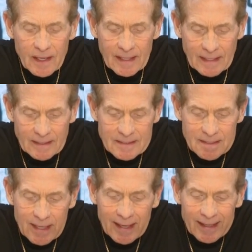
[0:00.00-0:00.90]
8
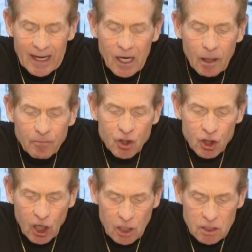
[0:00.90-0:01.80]
and
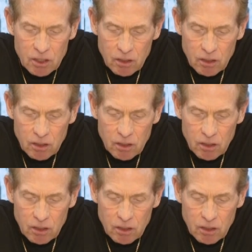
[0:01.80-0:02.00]
upchucked